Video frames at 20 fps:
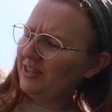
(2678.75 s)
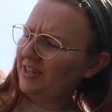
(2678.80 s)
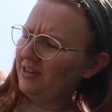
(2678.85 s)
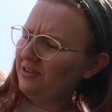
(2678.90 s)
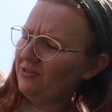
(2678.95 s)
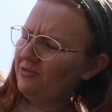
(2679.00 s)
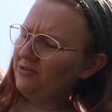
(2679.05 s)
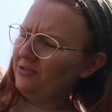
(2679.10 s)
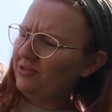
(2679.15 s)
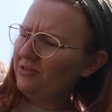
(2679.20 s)
They
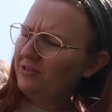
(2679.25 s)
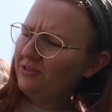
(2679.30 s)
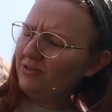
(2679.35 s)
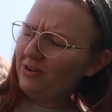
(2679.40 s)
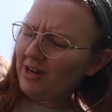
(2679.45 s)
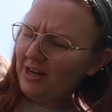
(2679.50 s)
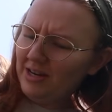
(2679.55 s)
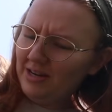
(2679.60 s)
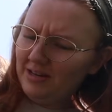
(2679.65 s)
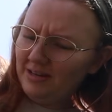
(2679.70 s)
don't look
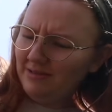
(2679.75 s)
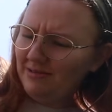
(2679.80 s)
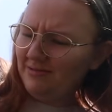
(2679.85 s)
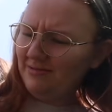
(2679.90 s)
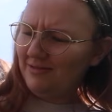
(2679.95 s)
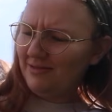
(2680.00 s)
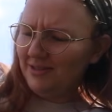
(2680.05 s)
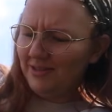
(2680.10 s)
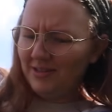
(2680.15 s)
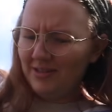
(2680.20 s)
great,
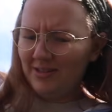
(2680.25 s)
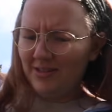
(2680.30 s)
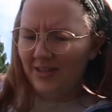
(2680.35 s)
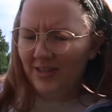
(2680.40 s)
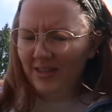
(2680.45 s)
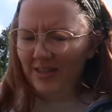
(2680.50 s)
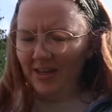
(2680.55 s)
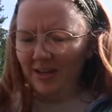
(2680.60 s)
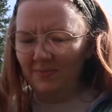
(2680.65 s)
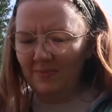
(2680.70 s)
I'll
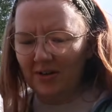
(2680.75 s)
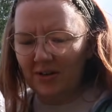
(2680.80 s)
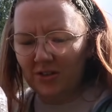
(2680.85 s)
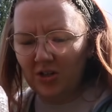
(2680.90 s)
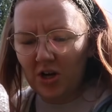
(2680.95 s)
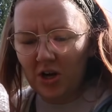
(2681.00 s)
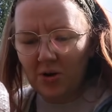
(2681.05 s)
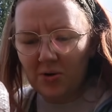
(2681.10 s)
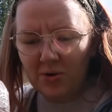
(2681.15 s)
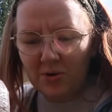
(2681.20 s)
say that
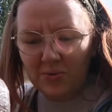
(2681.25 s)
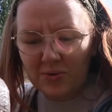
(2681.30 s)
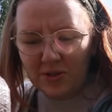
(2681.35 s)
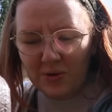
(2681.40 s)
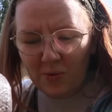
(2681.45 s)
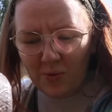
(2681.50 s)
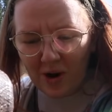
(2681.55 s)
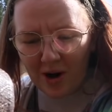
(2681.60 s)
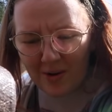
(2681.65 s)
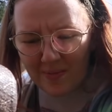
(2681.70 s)
much. Oh, there was
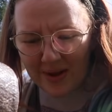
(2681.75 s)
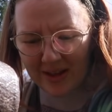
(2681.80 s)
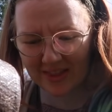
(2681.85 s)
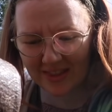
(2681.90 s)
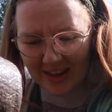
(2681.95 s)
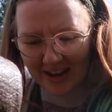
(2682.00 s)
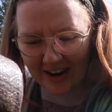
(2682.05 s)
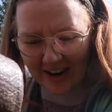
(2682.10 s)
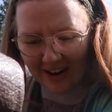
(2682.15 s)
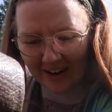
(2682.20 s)
a worm
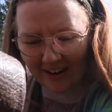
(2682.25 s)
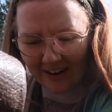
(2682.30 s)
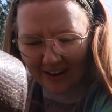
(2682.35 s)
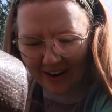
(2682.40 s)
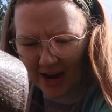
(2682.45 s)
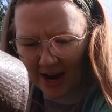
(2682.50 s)
in there.